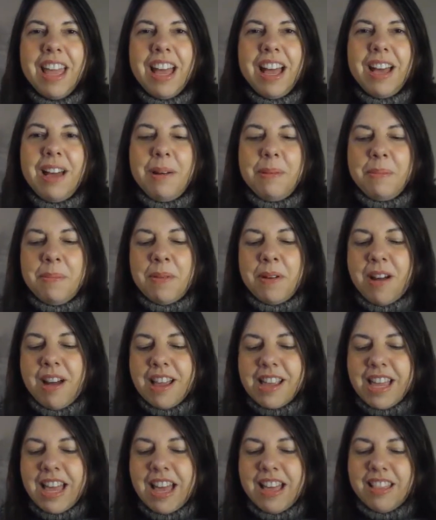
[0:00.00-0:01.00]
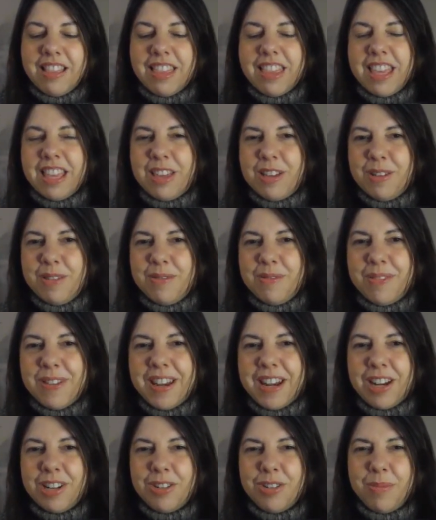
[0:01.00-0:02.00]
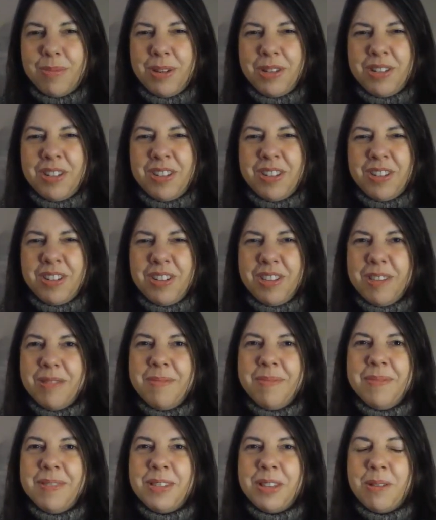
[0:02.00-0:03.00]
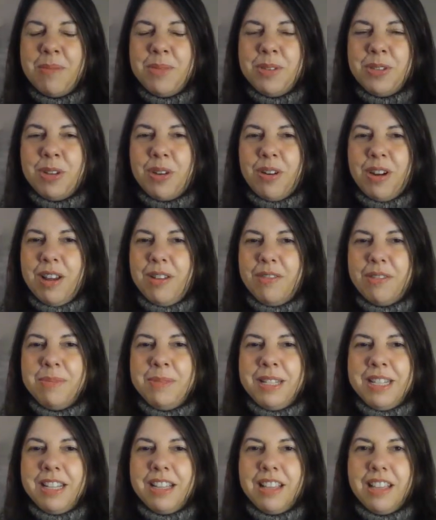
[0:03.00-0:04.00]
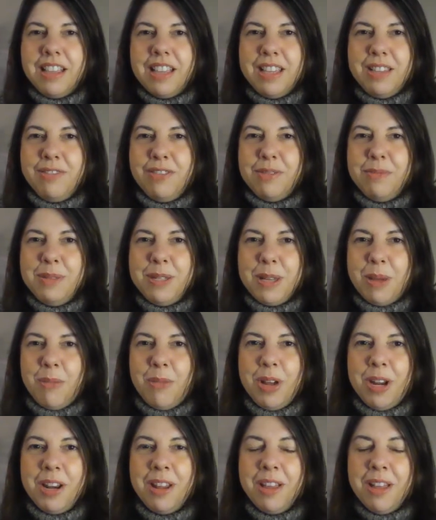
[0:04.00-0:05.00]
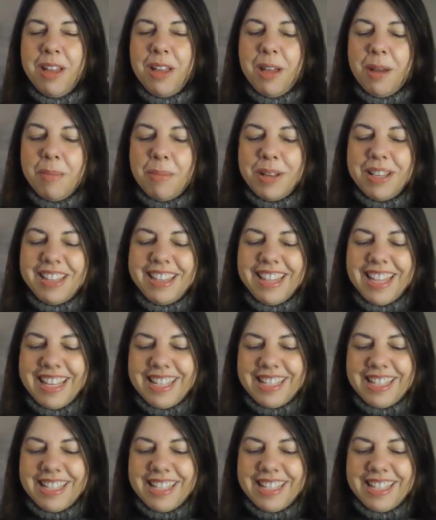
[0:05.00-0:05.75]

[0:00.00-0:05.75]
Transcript: I can't think of an attribution to them, so I'm sorry if I'm stealing this from someone, but